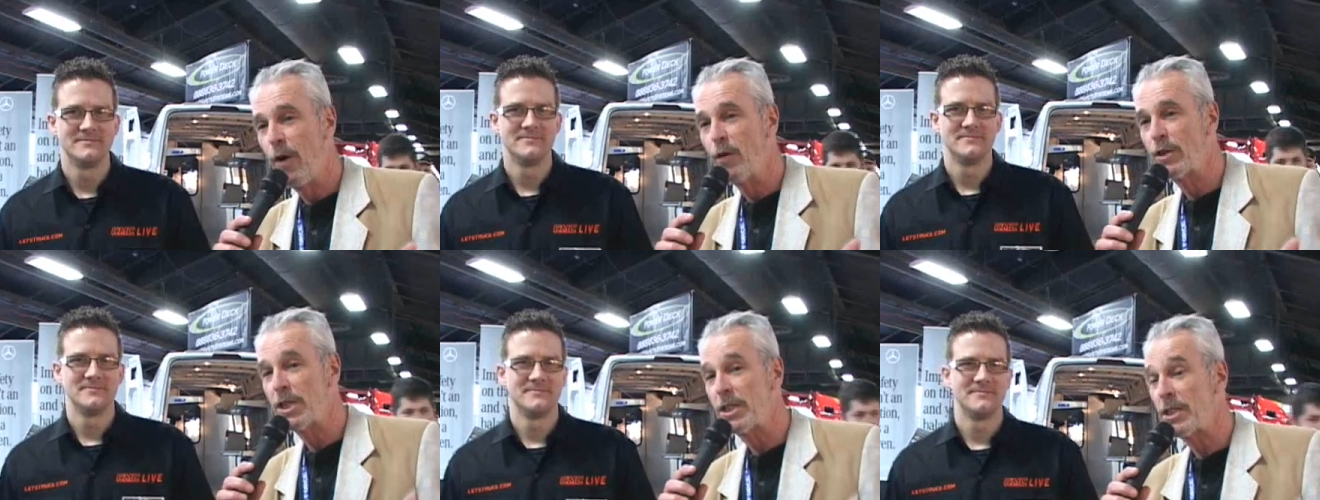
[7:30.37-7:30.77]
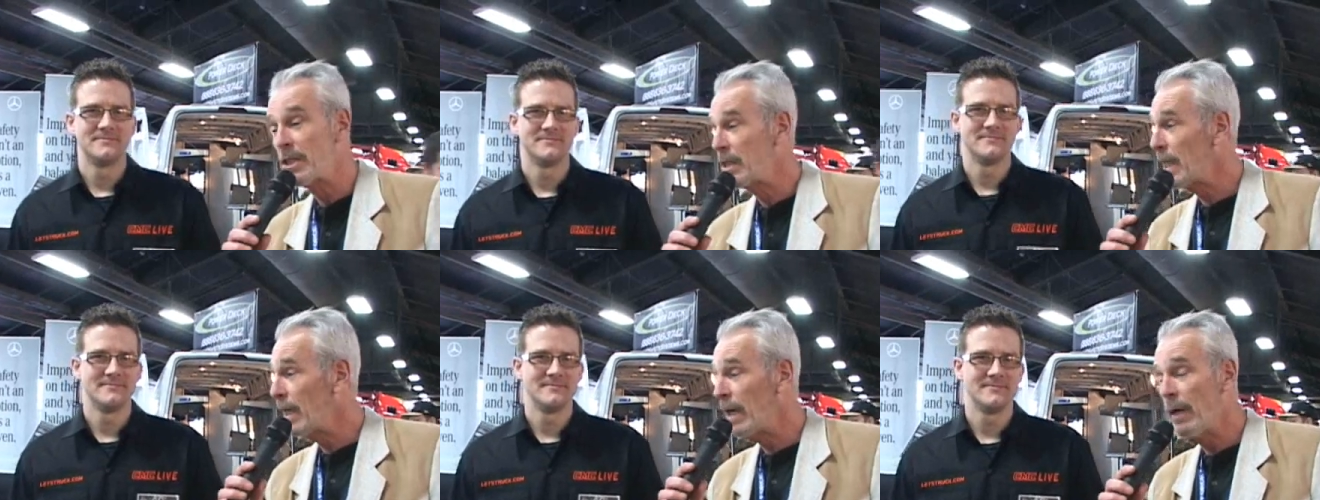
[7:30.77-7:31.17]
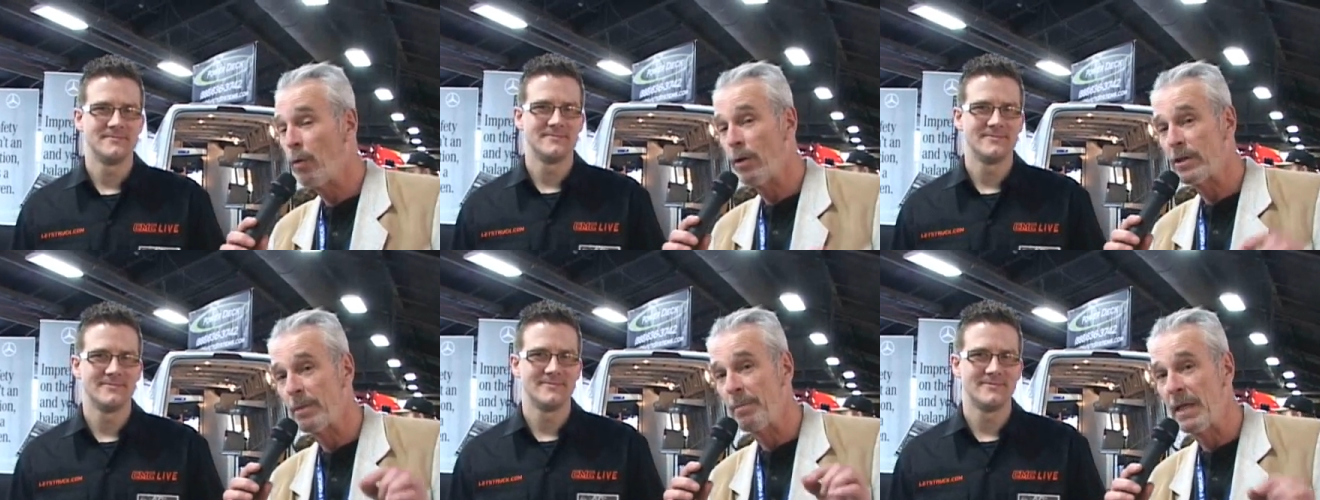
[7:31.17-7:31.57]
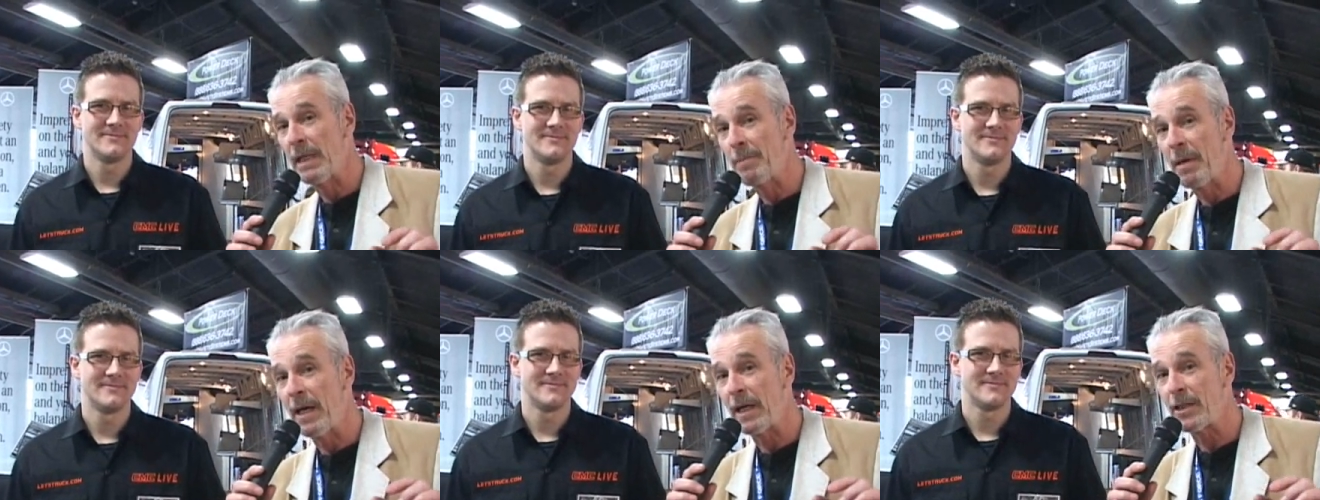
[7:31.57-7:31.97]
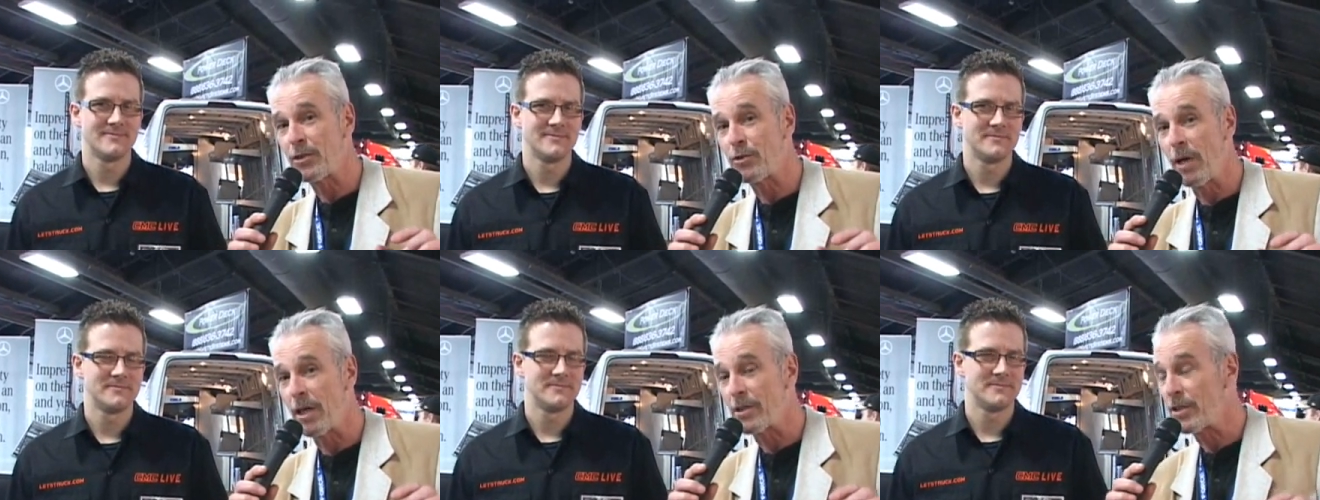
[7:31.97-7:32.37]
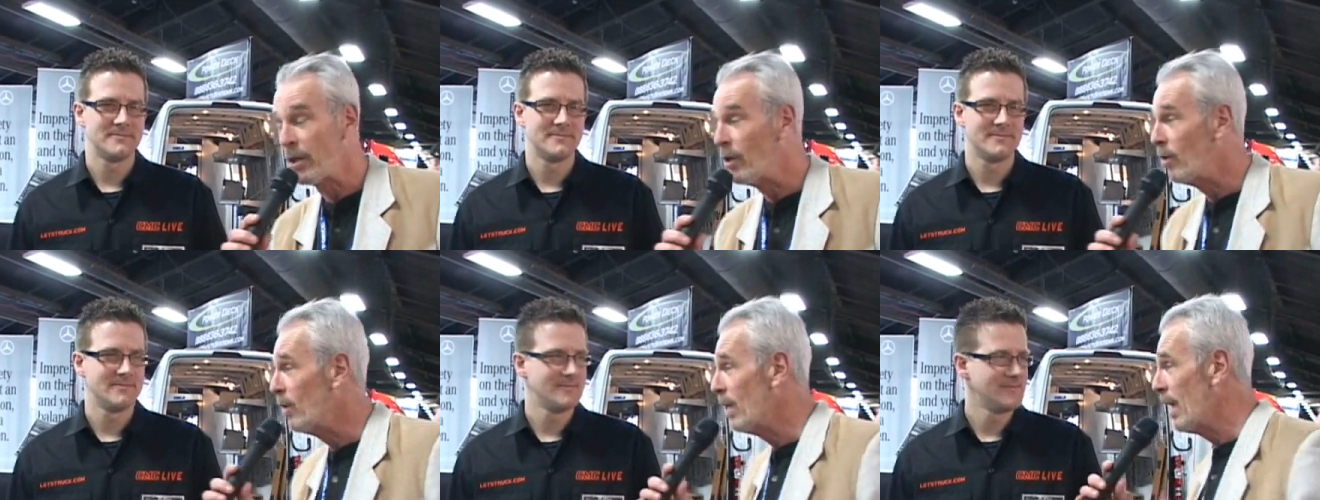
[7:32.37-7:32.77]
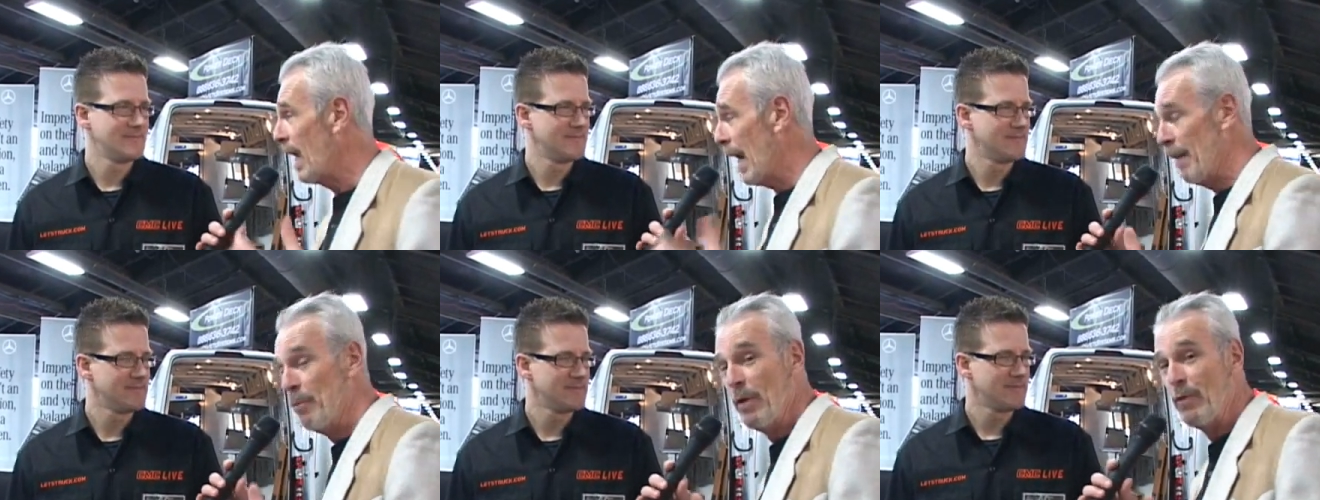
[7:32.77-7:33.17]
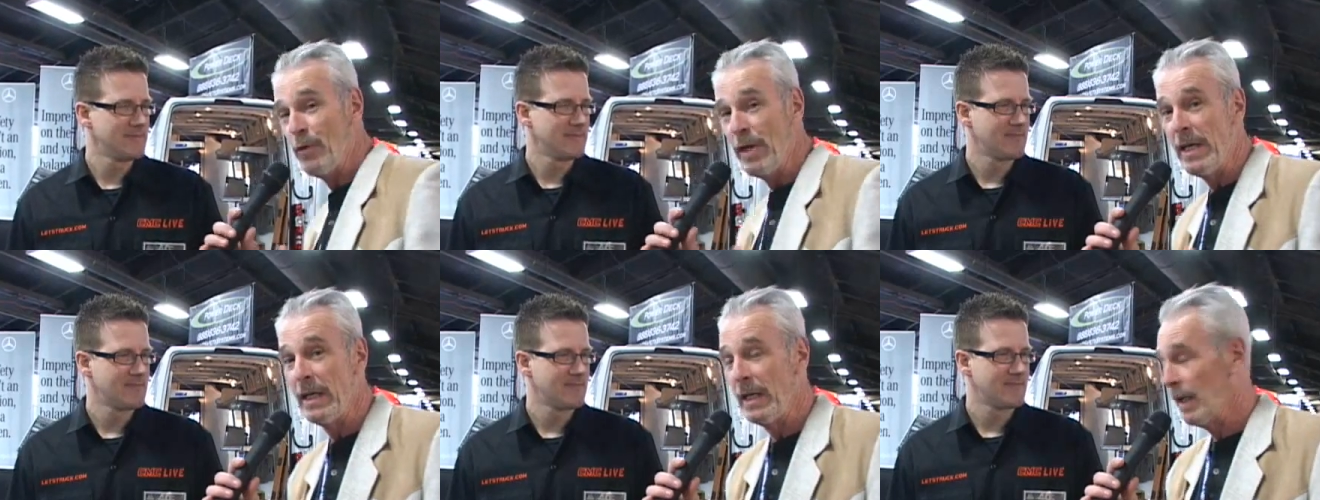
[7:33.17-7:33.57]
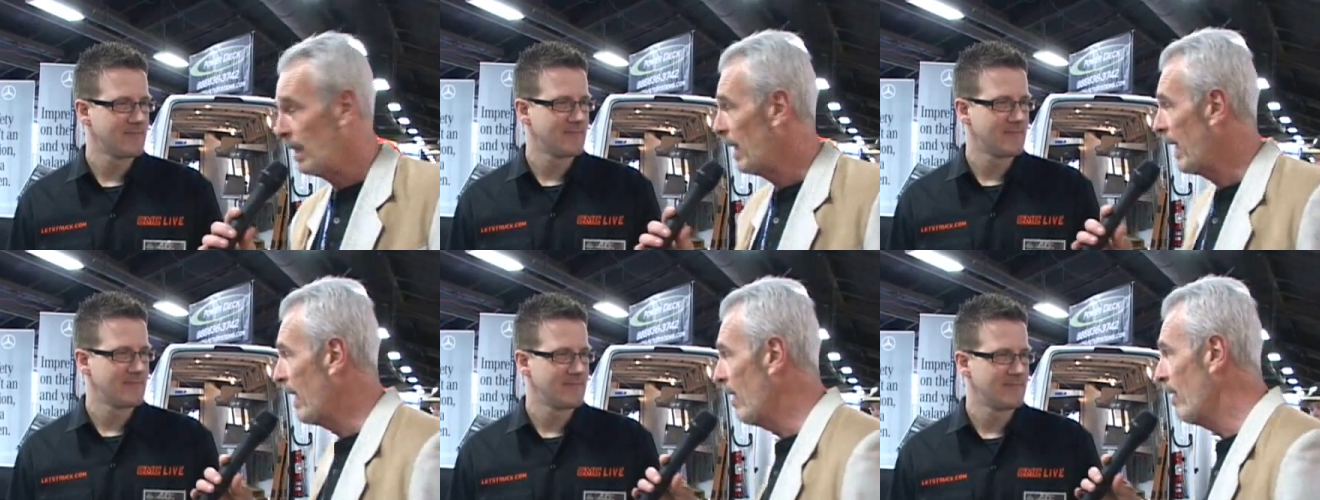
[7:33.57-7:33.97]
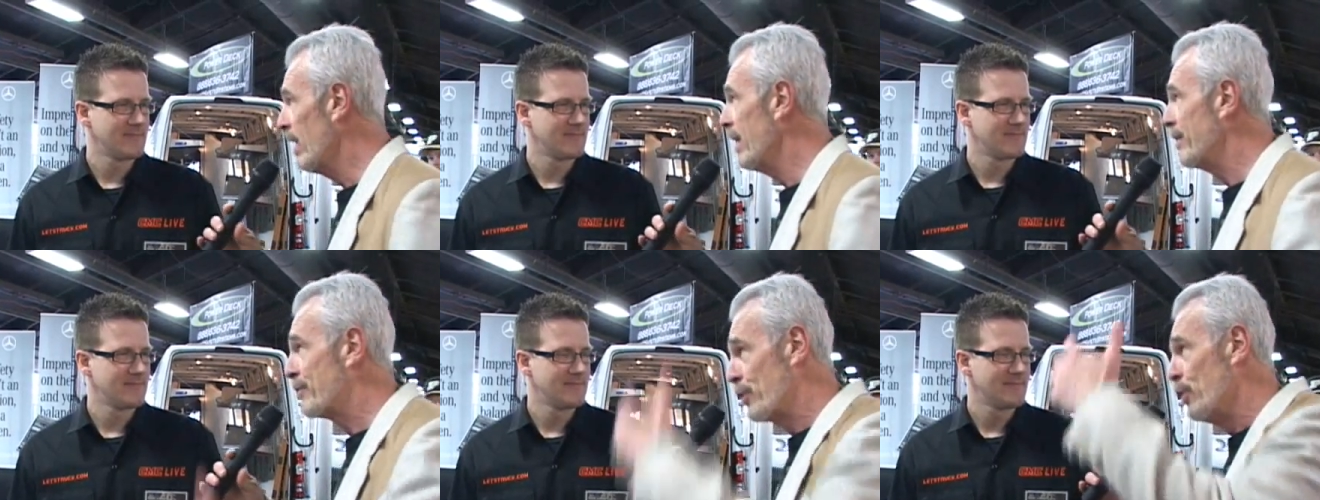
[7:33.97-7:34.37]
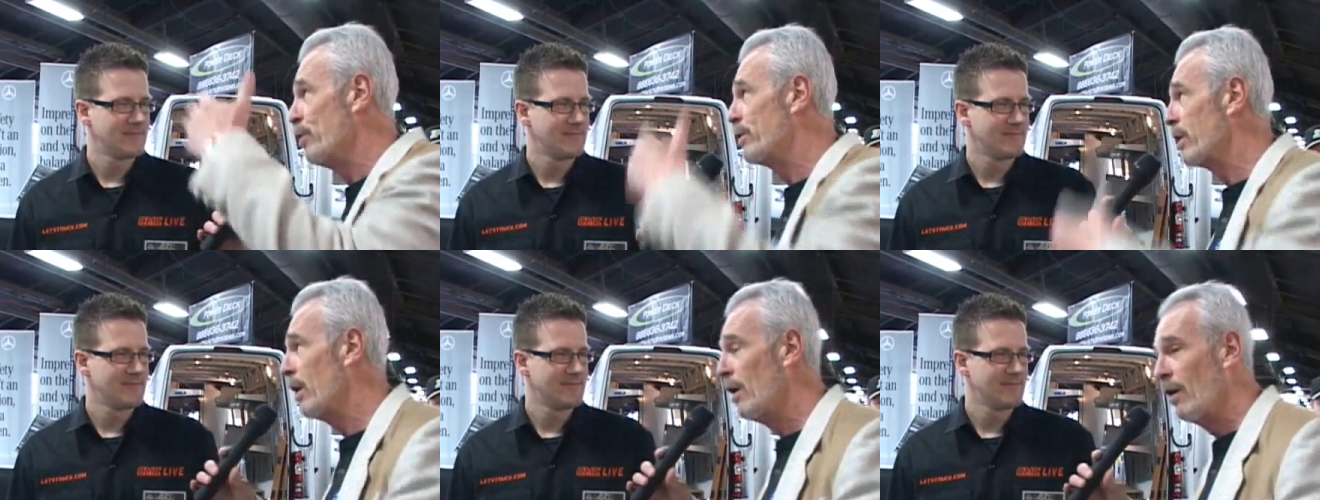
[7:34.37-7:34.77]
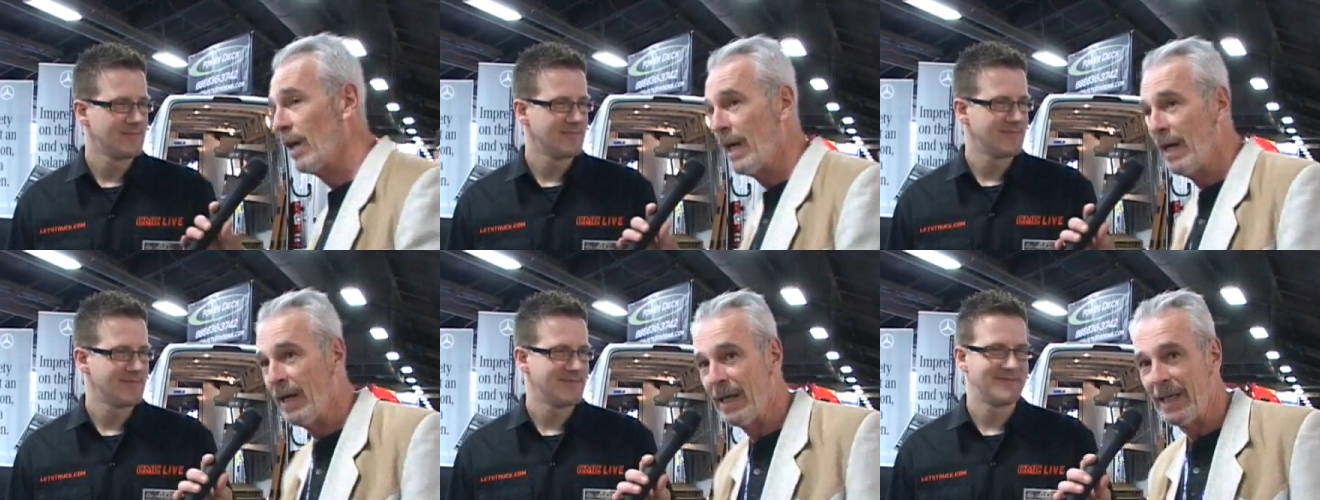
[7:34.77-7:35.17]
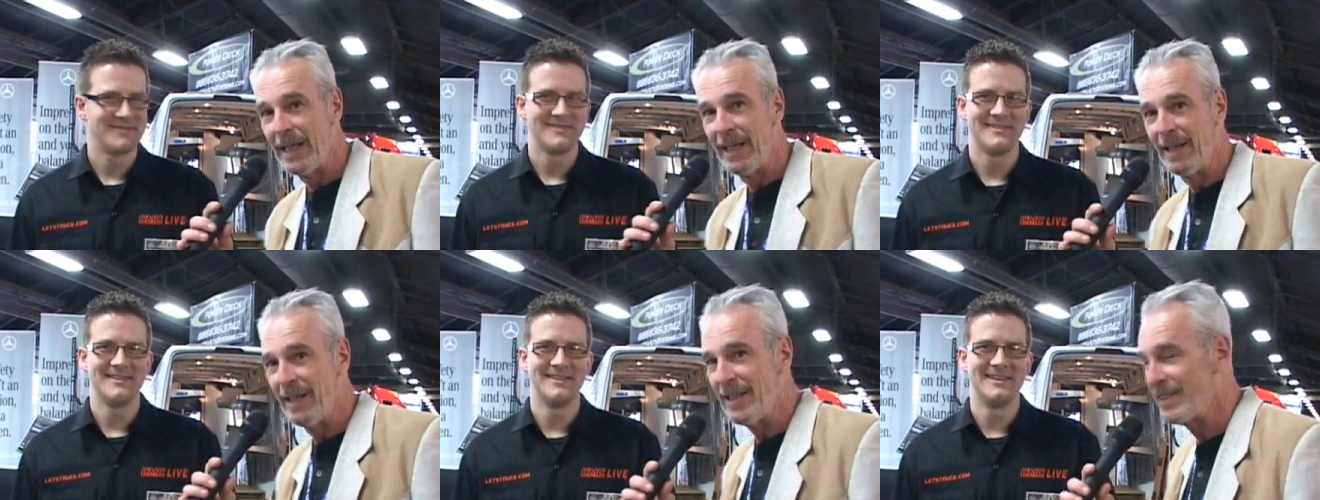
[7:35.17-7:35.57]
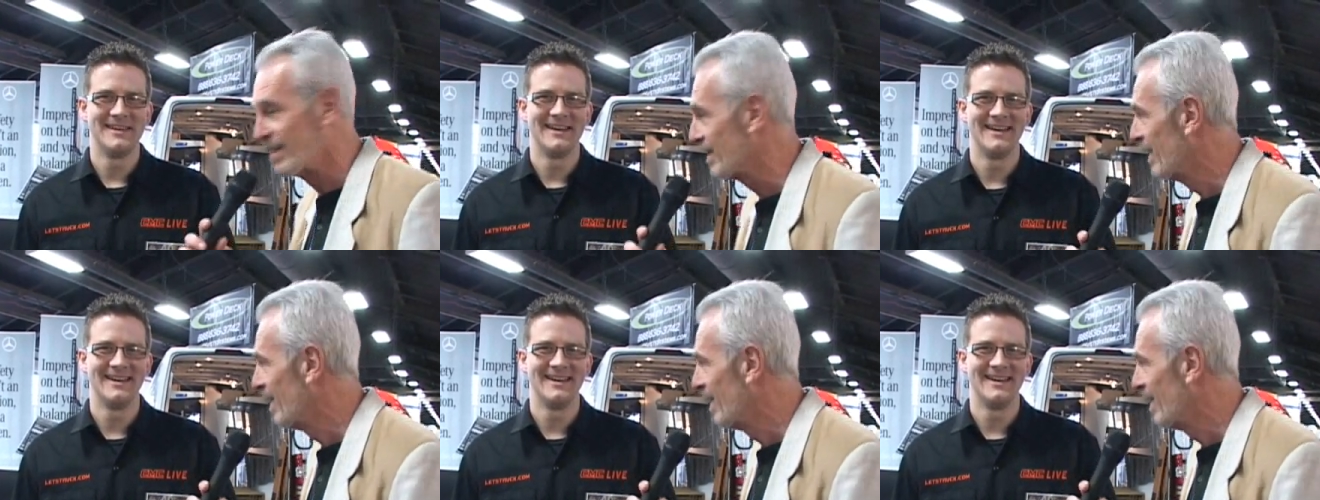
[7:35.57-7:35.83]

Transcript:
Speaker 1: Folks, this is Terry. We're at the Mid-America Truck Show. I'm with Aaron, too tall Aaron here.